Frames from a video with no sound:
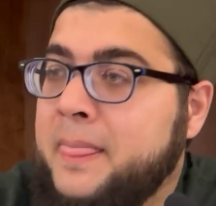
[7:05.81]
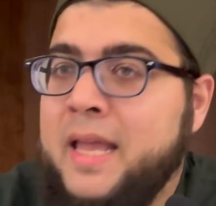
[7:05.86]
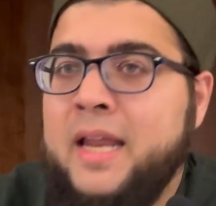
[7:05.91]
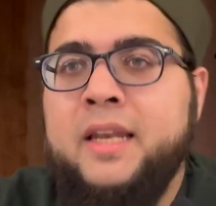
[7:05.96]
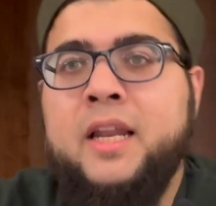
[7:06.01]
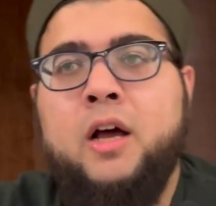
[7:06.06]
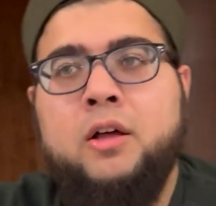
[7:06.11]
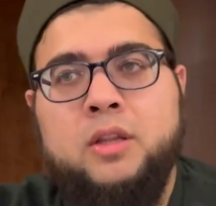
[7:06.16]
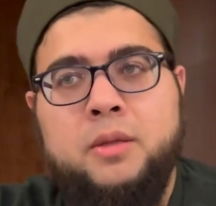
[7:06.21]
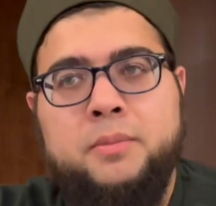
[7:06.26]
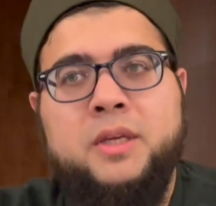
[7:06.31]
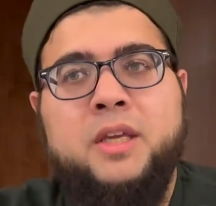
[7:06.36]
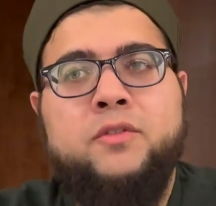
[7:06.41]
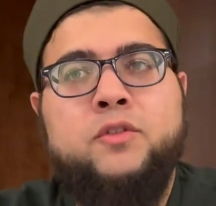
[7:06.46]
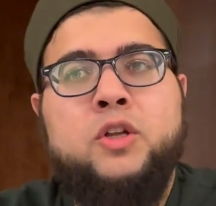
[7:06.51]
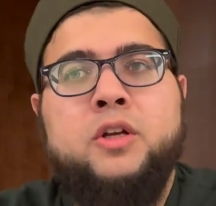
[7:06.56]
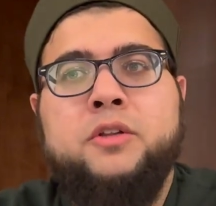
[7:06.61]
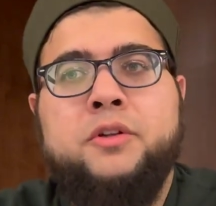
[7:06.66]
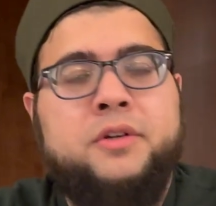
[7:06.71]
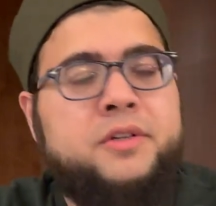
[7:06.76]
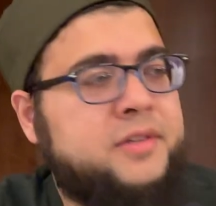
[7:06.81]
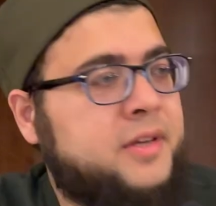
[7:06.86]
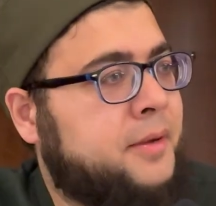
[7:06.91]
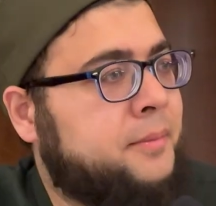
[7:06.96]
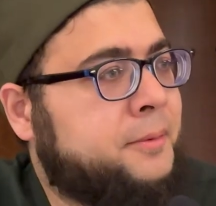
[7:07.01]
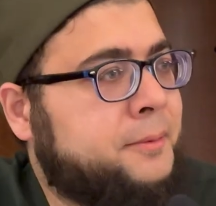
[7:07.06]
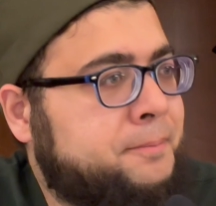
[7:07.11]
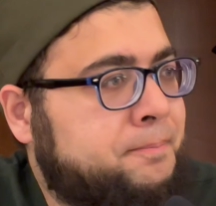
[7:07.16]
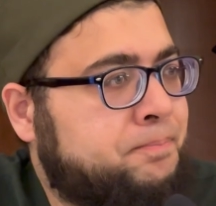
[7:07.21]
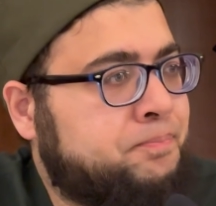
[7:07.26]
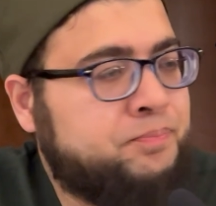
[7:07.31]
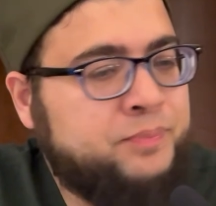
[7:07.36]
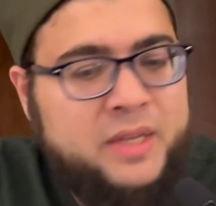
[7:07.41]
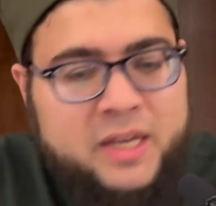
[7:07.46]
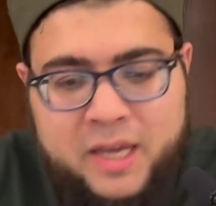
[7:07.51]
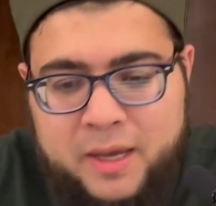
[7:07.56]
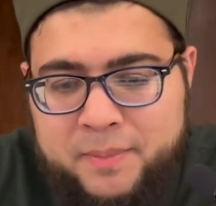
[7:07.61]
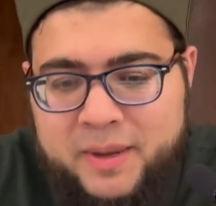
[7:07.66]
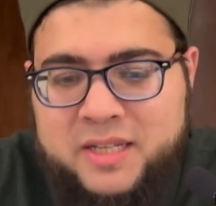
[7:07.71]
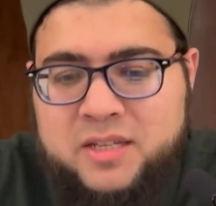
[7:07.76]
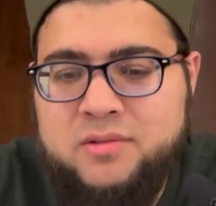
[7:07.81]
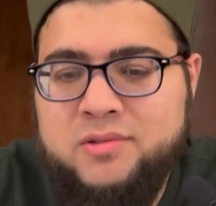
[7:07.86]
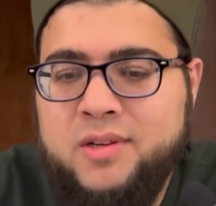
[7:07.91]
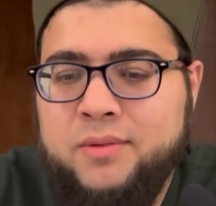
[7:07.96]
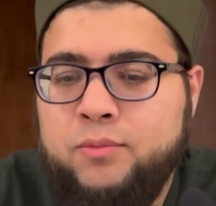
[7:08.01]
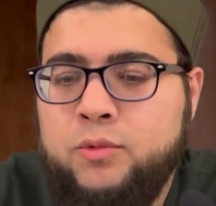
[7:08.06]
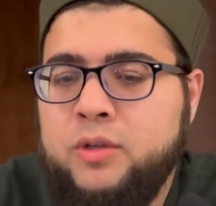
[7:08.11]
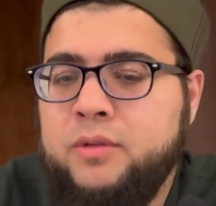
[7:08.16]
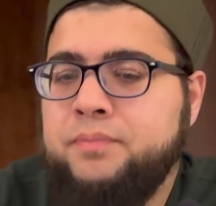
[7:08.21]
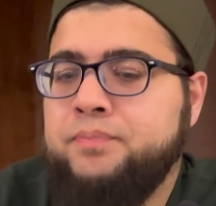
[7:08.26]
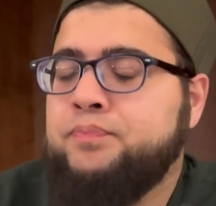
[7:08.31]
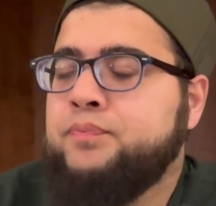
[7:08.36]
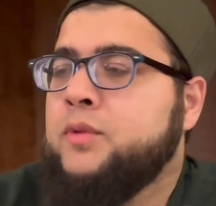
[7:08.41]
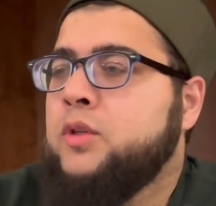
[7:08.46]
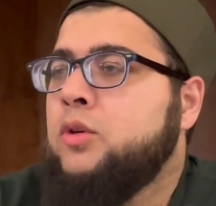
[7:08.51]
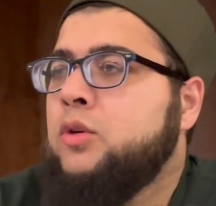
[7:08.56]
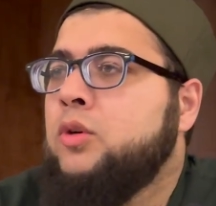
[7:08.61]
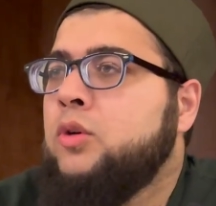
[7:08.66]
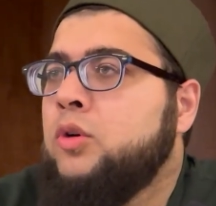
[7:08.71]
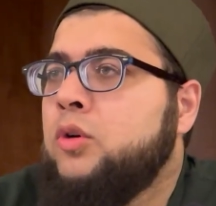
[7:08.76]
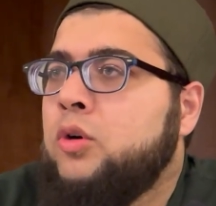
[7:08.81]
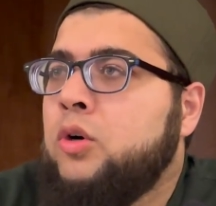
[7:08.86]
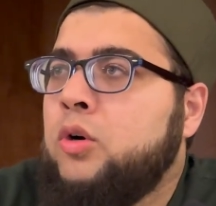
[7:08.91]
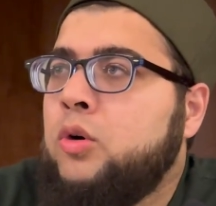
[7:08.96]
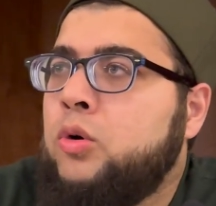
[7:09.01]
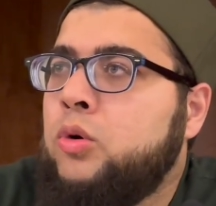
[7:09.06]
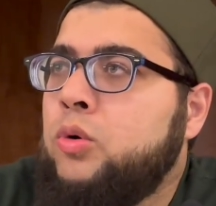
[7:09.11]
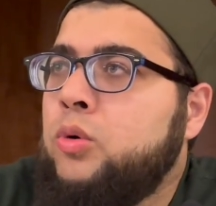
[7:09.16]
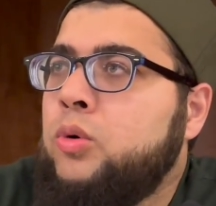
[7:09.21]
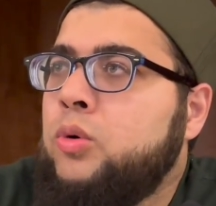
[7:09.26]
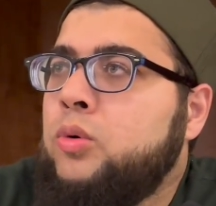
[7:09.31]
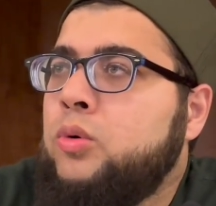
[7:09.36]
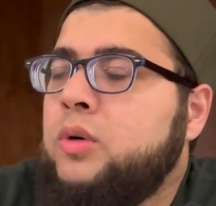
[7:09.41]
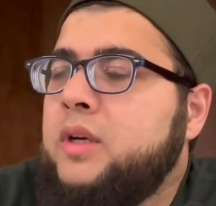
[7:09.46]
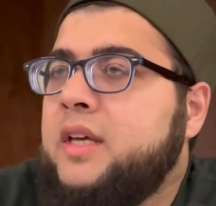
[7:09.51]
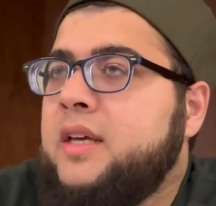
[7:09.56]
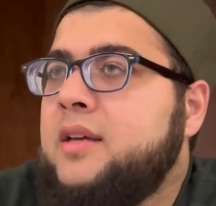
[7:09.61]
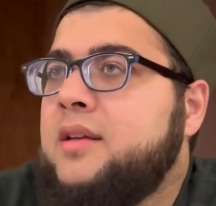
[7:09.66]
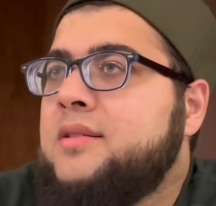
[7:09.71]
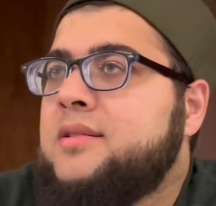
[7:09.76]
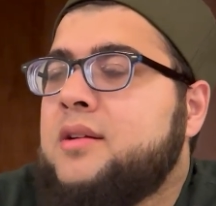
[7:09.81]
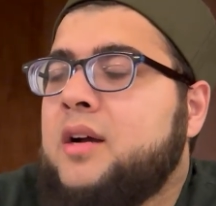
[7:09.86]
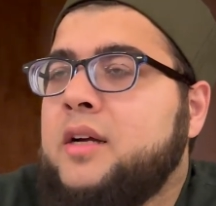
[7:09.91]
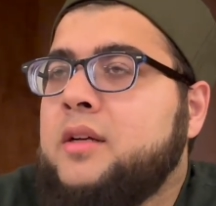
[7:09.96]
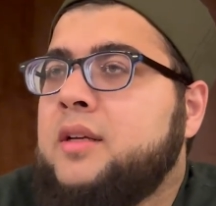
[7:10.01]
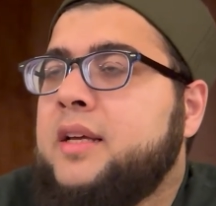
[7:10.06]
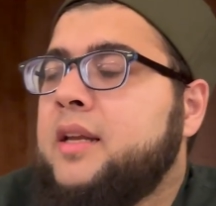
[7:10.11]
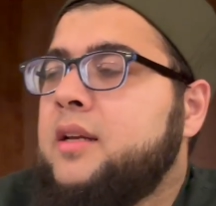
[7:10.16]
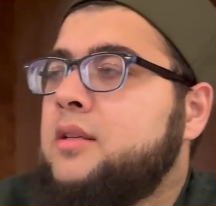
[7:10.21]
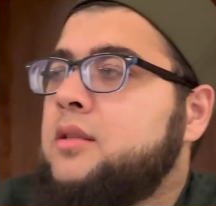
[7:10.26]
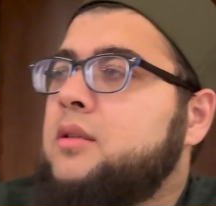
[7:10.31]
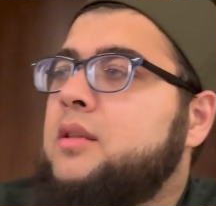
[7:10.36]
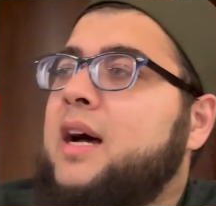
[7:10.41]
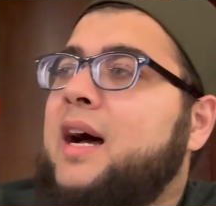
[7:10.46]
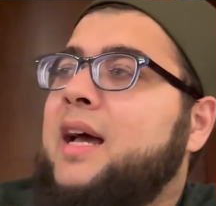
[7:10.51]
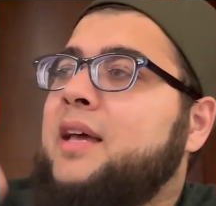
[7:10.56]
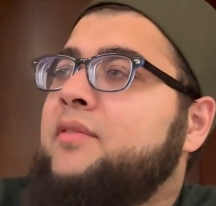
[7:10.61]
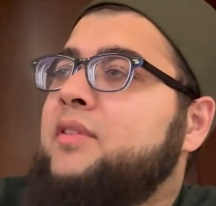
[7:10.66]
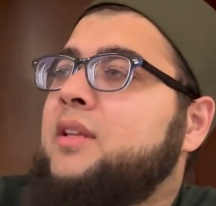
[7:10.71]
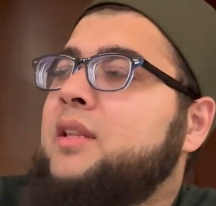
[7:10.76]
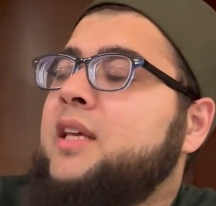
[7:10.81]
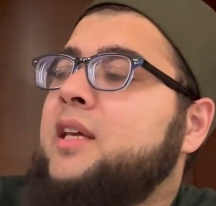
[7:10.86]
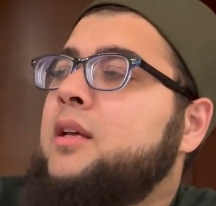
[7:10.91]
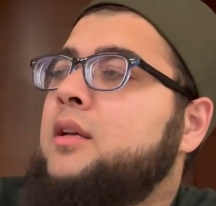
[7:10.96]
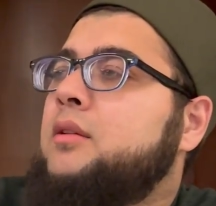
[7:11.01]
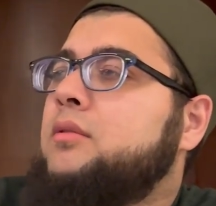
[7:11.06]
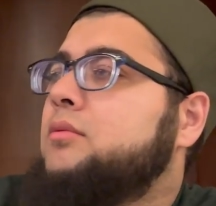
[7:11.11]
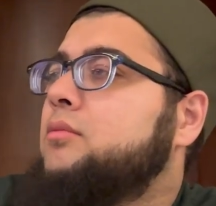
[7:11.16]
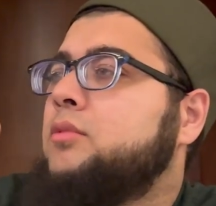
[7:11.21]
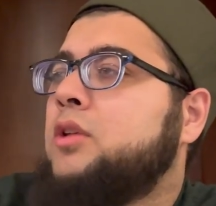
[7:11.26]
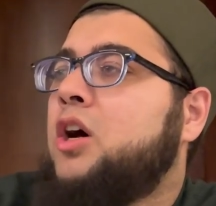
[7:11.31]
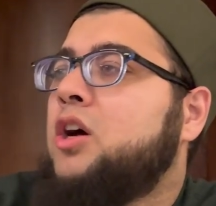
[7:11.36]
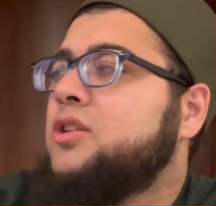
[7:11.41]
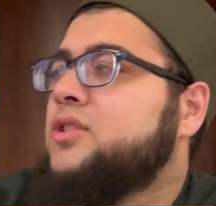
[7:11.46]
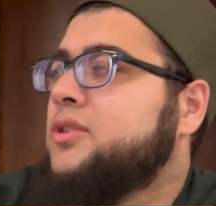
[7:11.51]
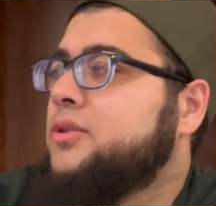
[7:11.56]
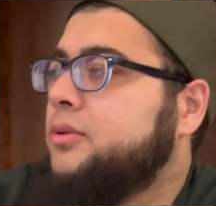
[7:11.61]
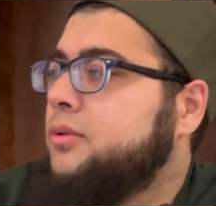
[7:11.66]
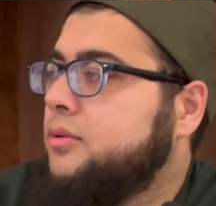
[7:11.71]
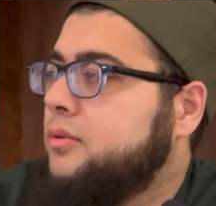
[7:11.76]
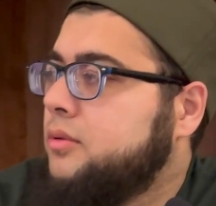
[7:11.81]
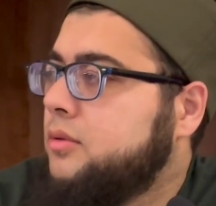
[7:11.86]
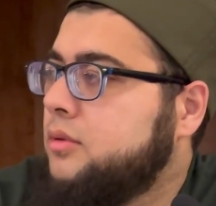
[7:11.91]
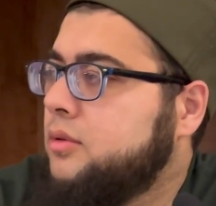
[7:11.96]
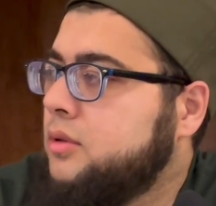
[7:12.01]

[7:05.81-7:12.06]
Now, let me give you another example. Imagine someone who is trying to get into the Ivy League law school,